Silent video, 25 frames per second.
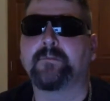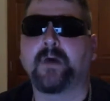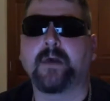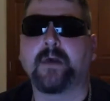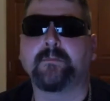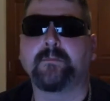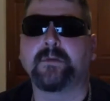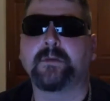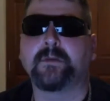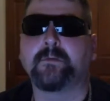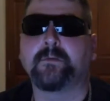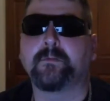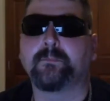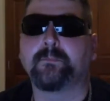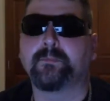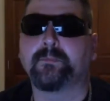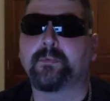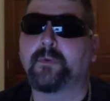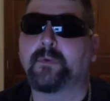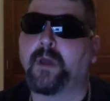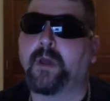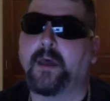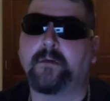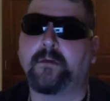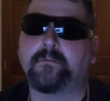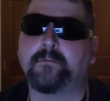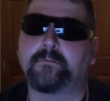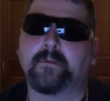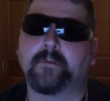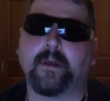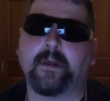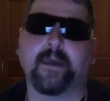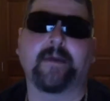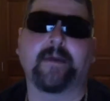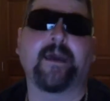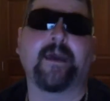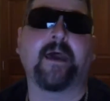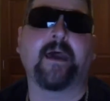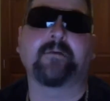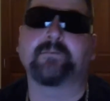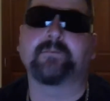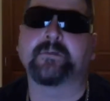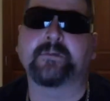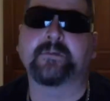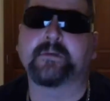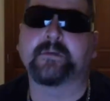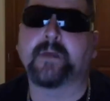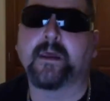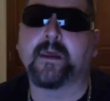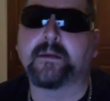I mean, for
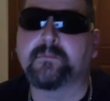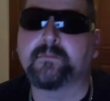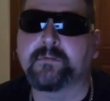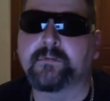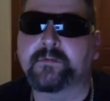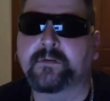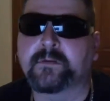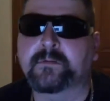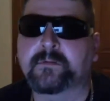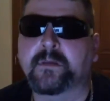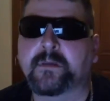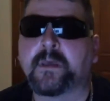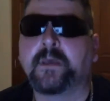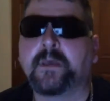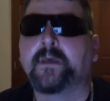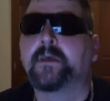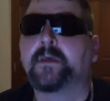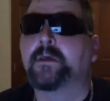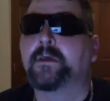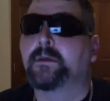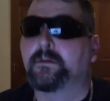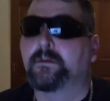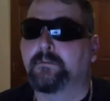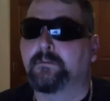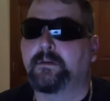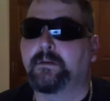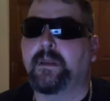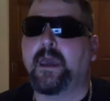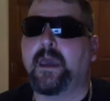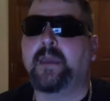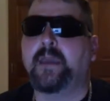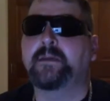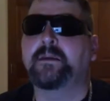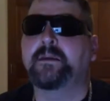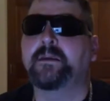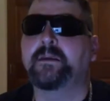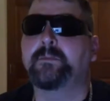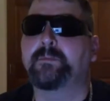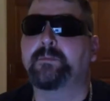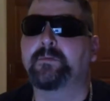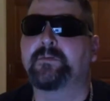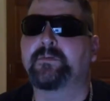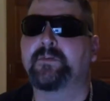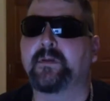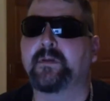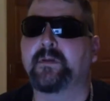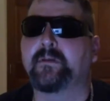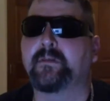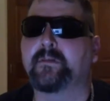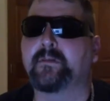obviously not every single day.
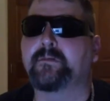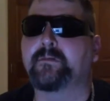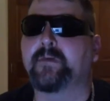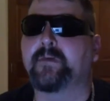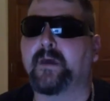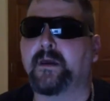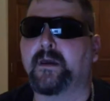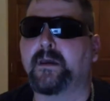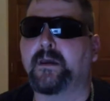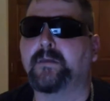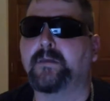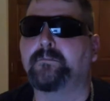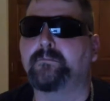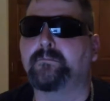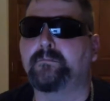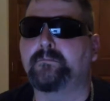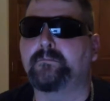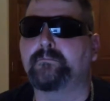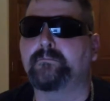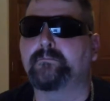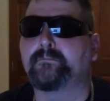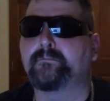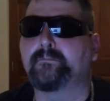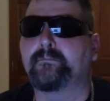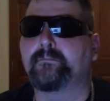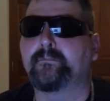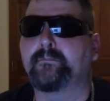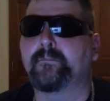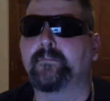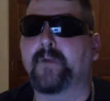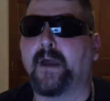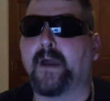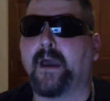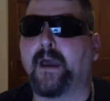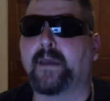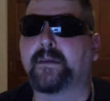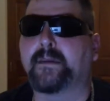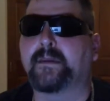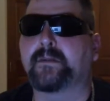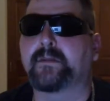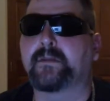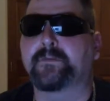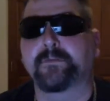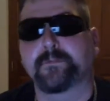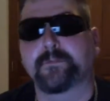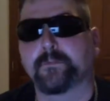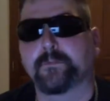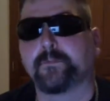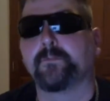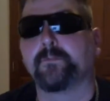90% of the time, I
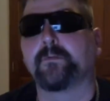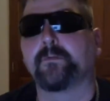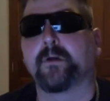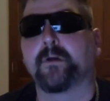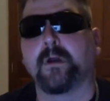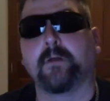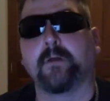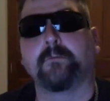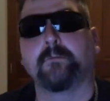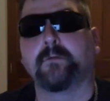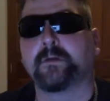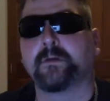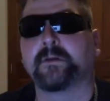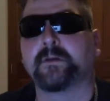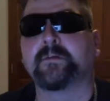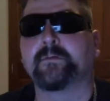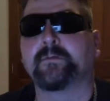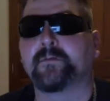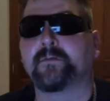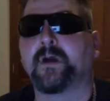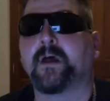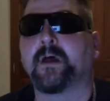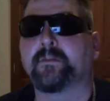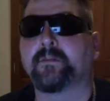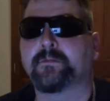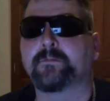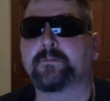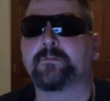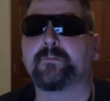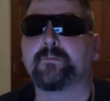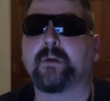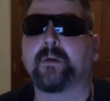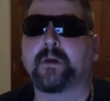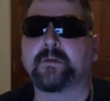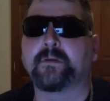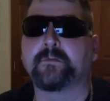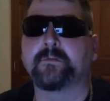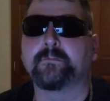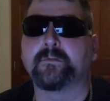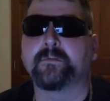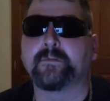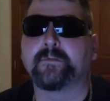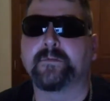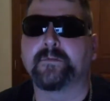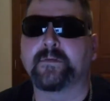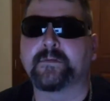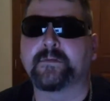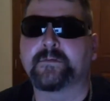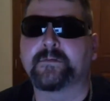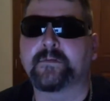get through where I wouldn't have got through by doing
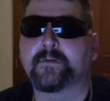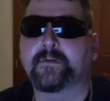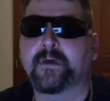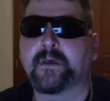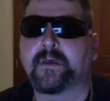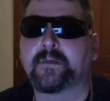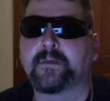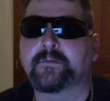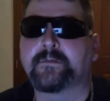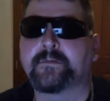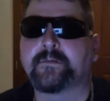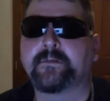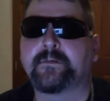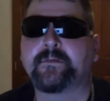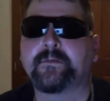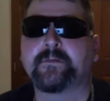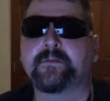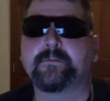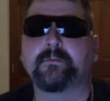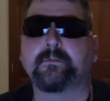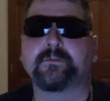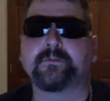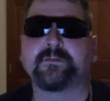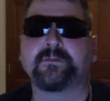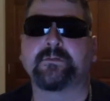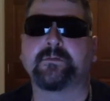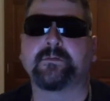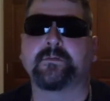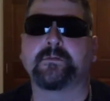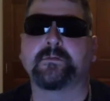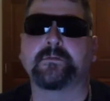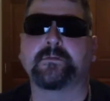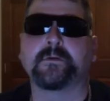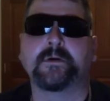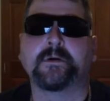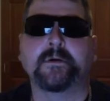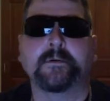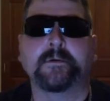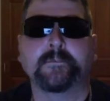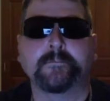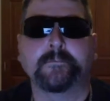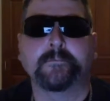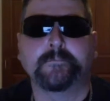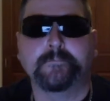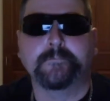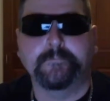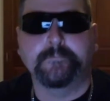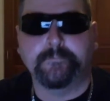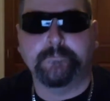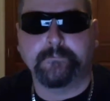this. Okay, so this is what you do.
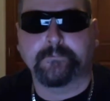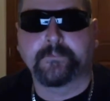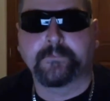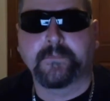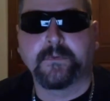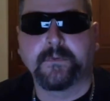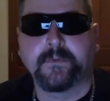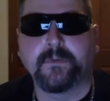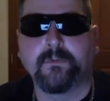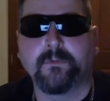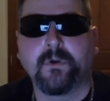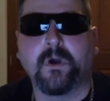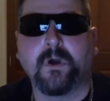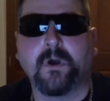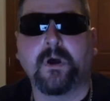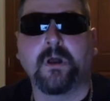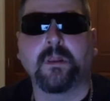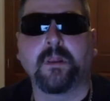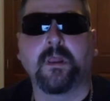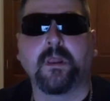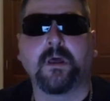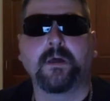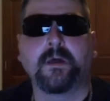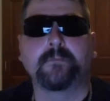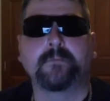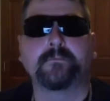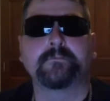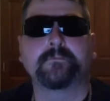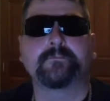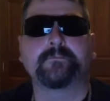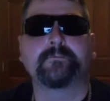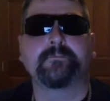You call up.